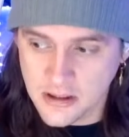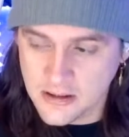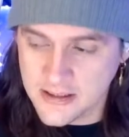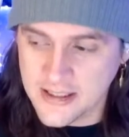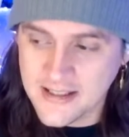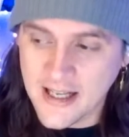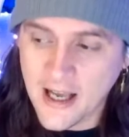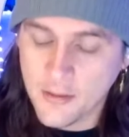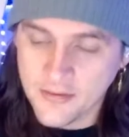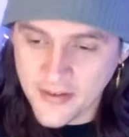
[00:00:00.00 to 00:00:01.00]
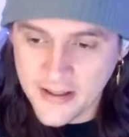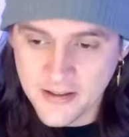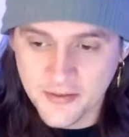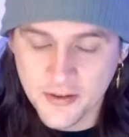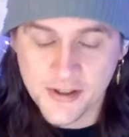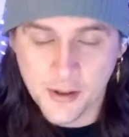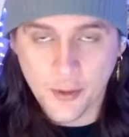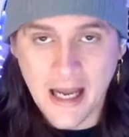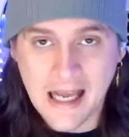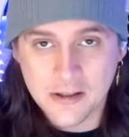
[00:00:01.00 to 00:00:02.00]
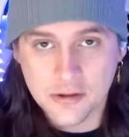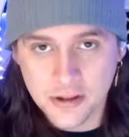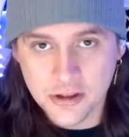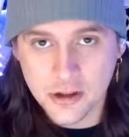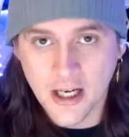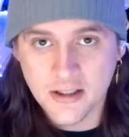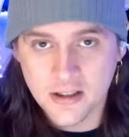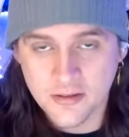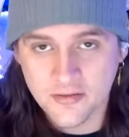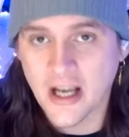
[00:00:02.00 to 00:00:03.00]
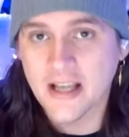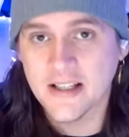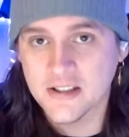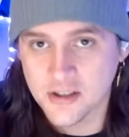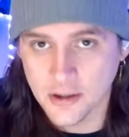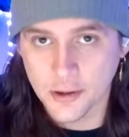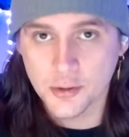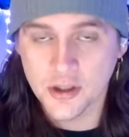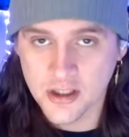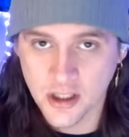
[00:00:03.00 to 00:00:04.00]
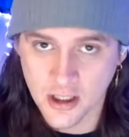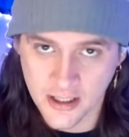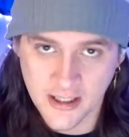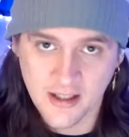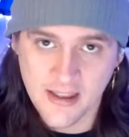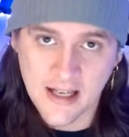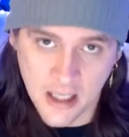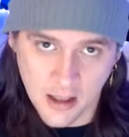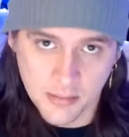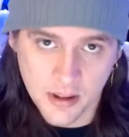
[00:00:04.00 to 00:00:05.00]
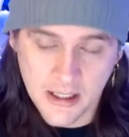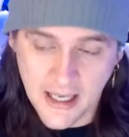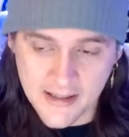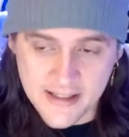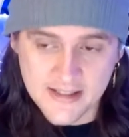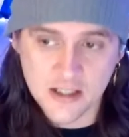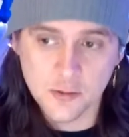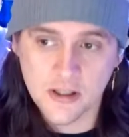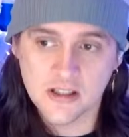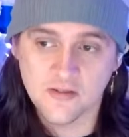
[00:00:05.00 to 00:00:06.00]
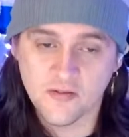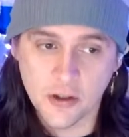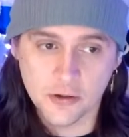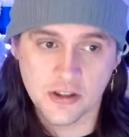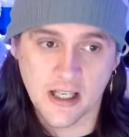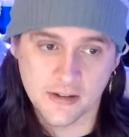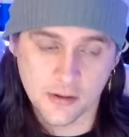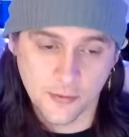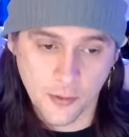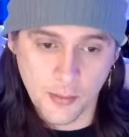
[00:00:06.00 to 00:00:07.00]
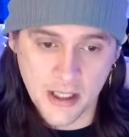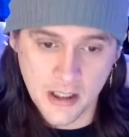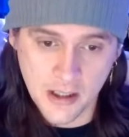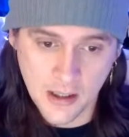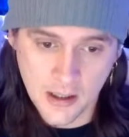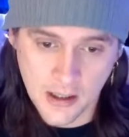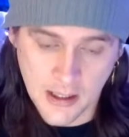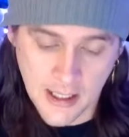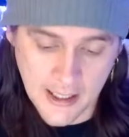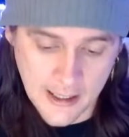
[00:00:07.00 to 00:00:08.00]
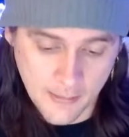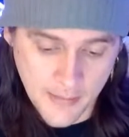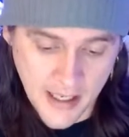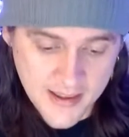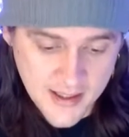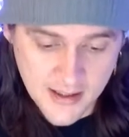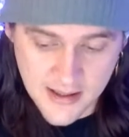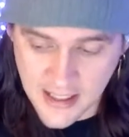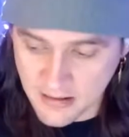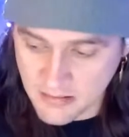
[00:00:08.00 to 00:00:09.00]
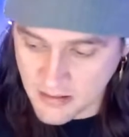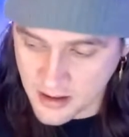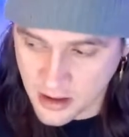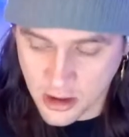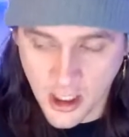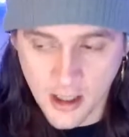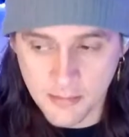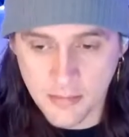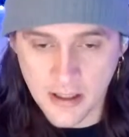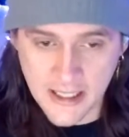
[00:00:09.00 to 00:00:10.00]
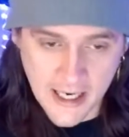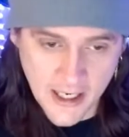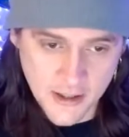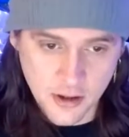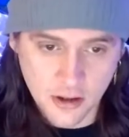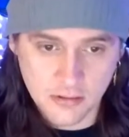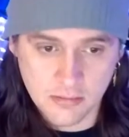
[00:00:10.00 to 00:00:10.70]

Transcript: And then now it finally feels like we're actually trying to find a solution to cleaning that up. At least that's what it feels like. So for me, I think that the club and Ainge are